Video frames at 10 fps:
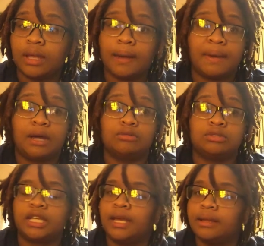
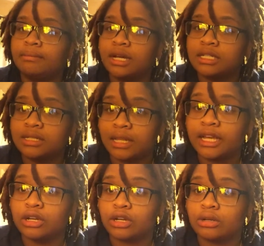About 10 months
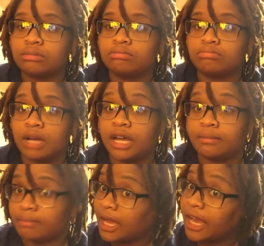later, my
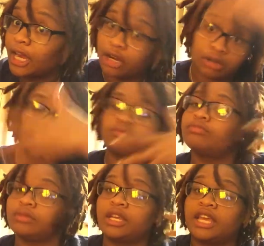hair
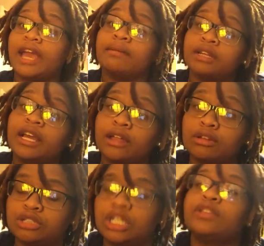came
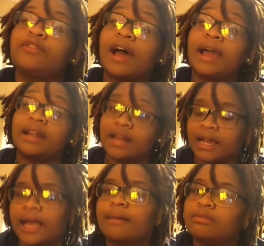together just fine, and I
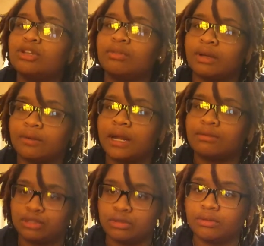kept doing what I
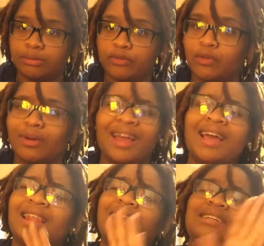was doing before.
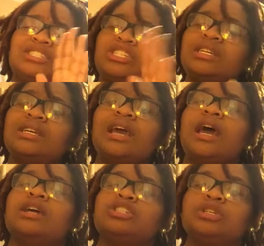Like, she
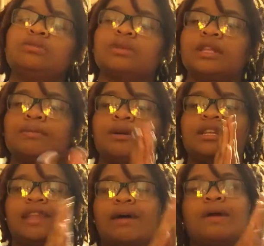really
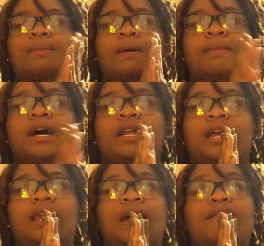put doubt in my mind, and I